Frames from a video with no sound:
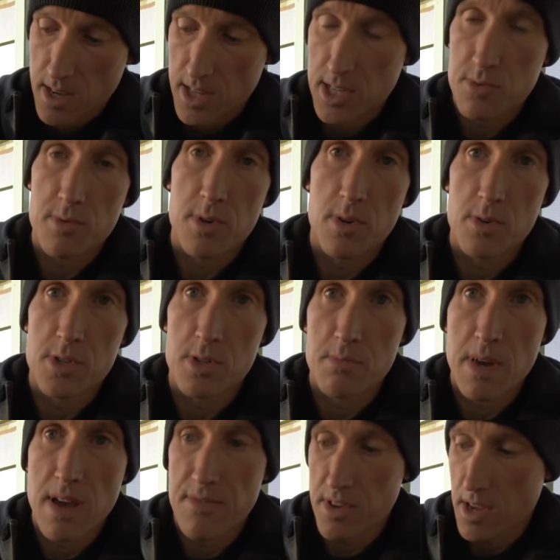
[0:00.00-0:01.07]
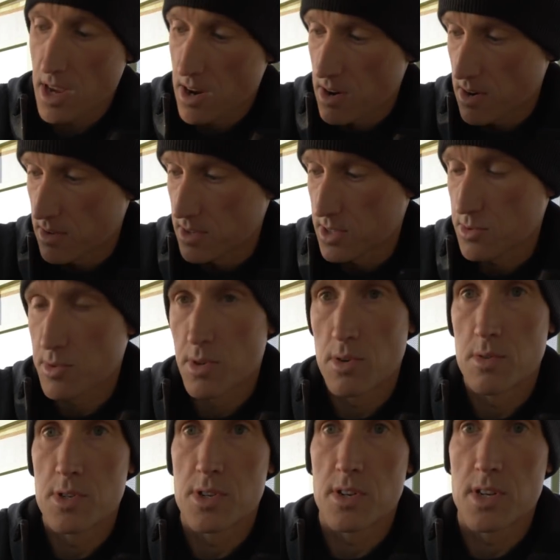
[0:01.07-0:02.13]
This would hold your Mavic Air, this would
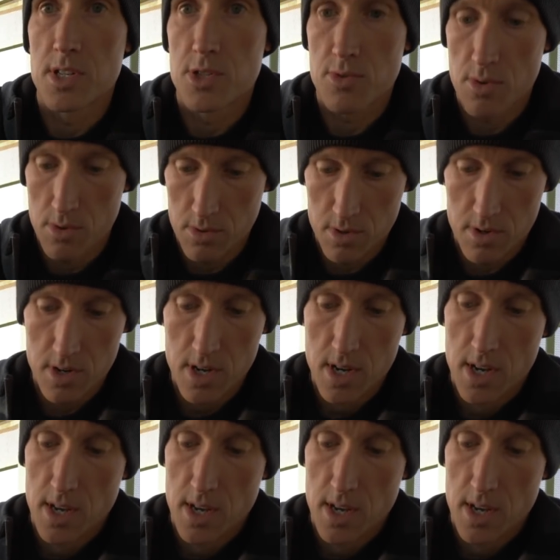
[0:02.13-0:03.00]
hold your controller,